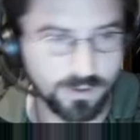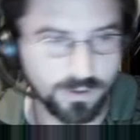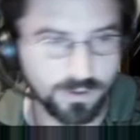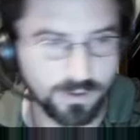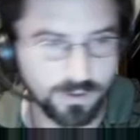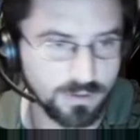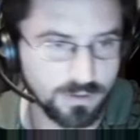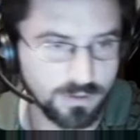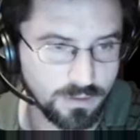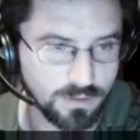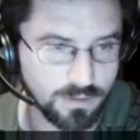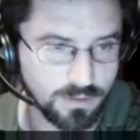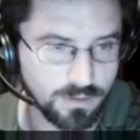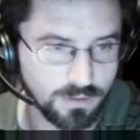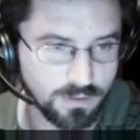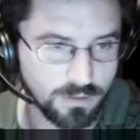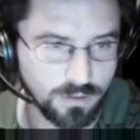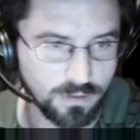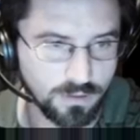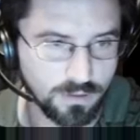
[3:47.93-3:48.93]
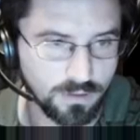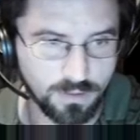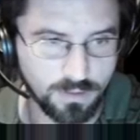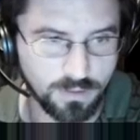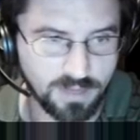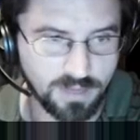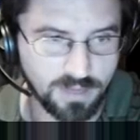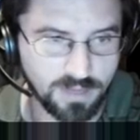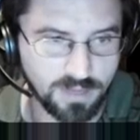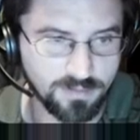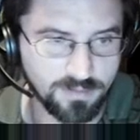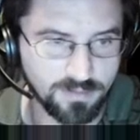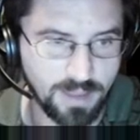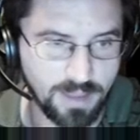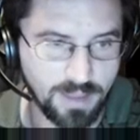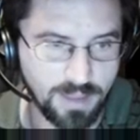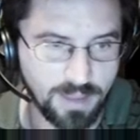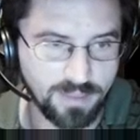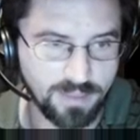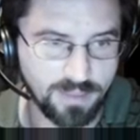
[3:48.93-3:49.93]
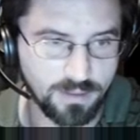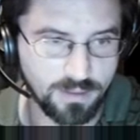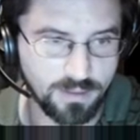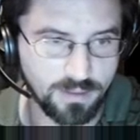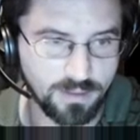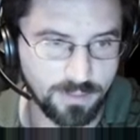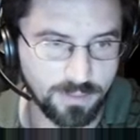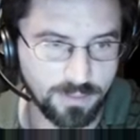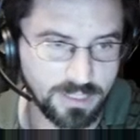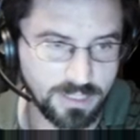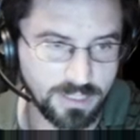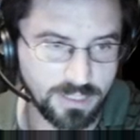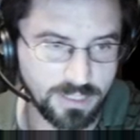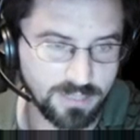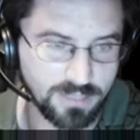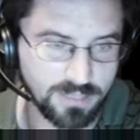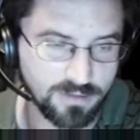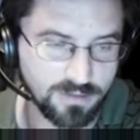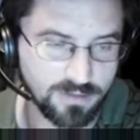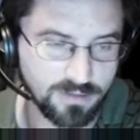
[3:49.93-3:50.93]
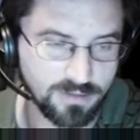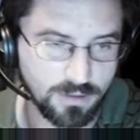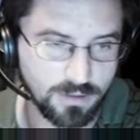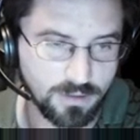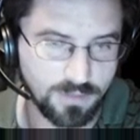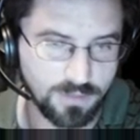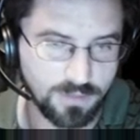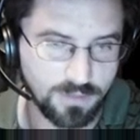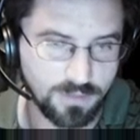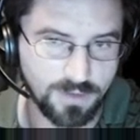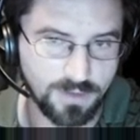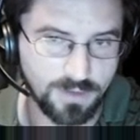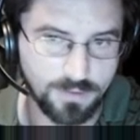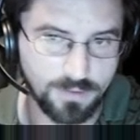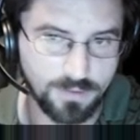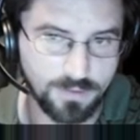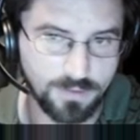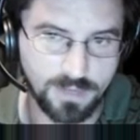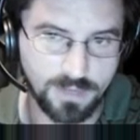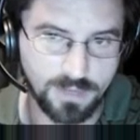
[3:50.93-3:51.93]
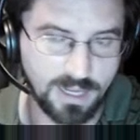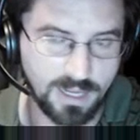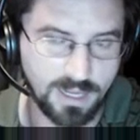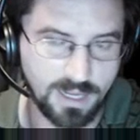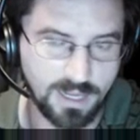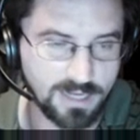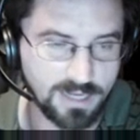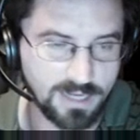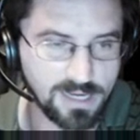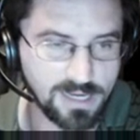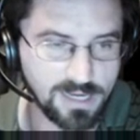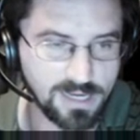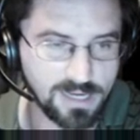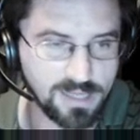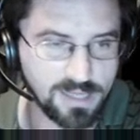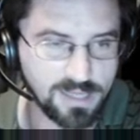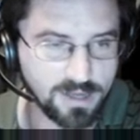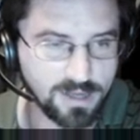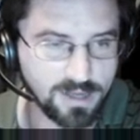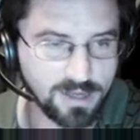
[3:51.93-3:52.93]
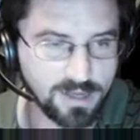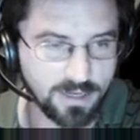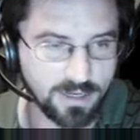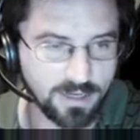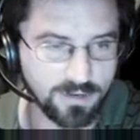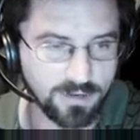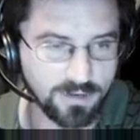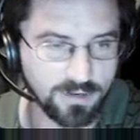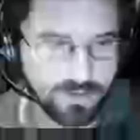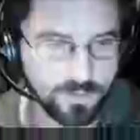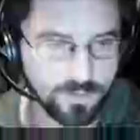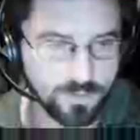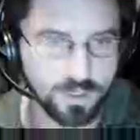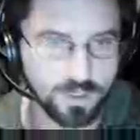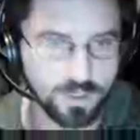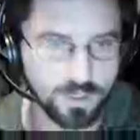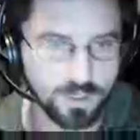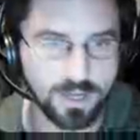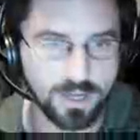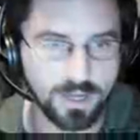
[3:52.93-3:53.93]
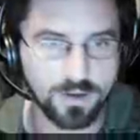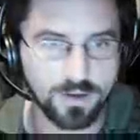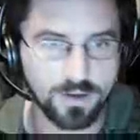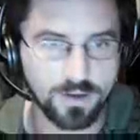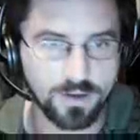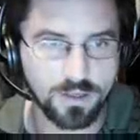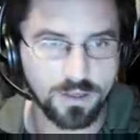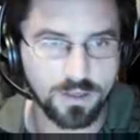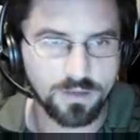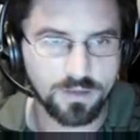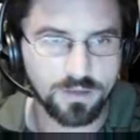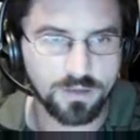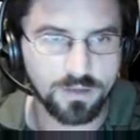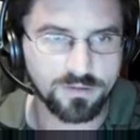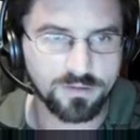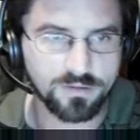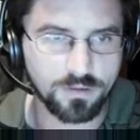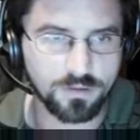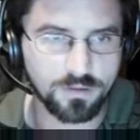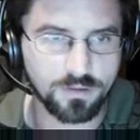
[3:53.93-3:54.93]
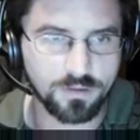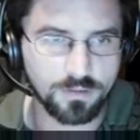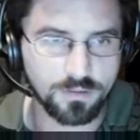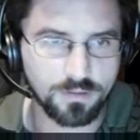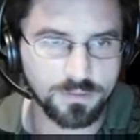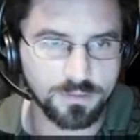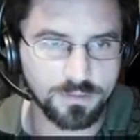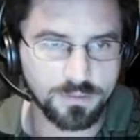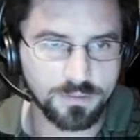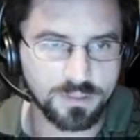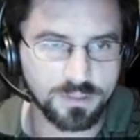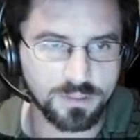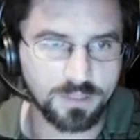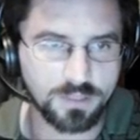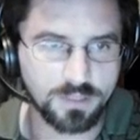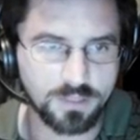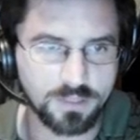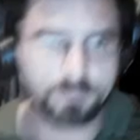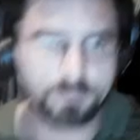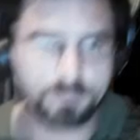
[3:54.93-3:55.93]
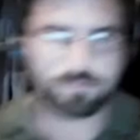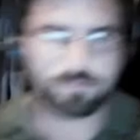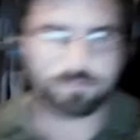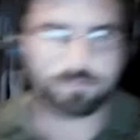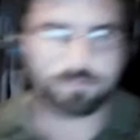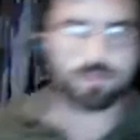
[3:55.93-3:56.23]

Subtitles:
you're, got some math abilities. If you don't, you got a handy dandy calculator, you can work it out. So I'm just gonna